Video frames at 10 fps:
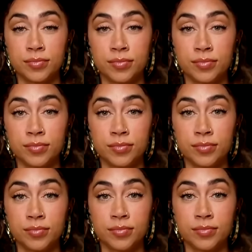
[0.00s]

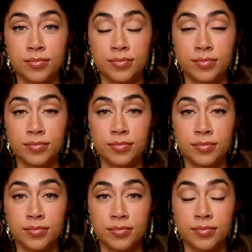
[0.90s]

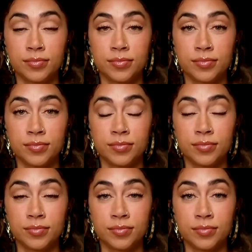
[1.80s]

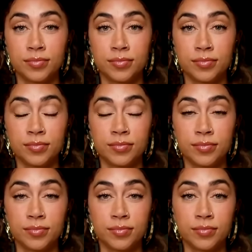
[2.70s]

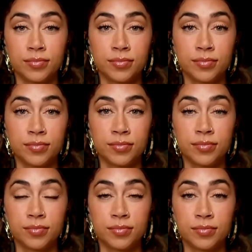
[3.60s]

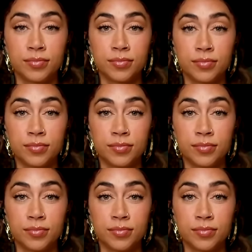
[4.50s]
The person shown says nothing.